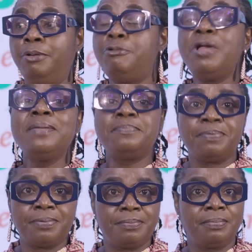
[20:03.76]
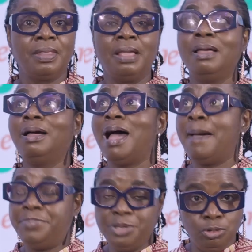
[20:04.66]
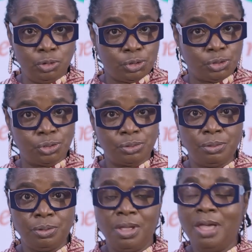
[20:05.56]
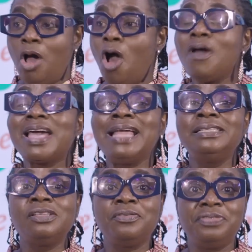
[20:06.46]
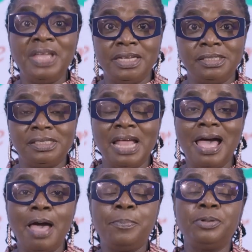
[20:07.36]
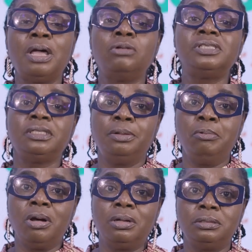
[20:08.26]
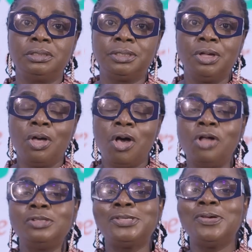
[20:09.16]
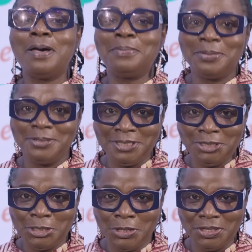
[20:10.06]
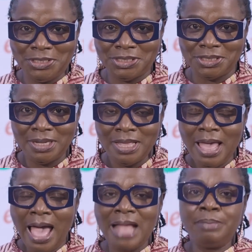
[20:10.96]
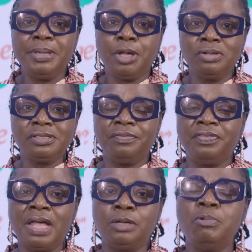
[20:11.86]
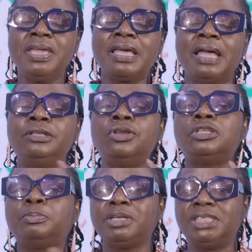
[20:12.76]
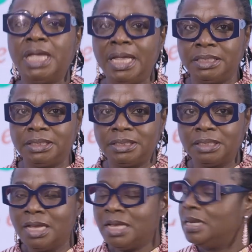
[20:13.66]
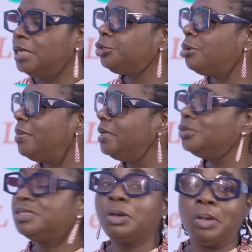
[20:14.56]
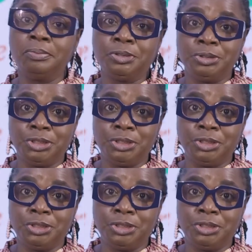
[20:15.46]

rape, abuse, all kinds of things that happen out in the world hmm. also happen in church. Yeah. And because of that, we cannot pretend that trauma doesn't come to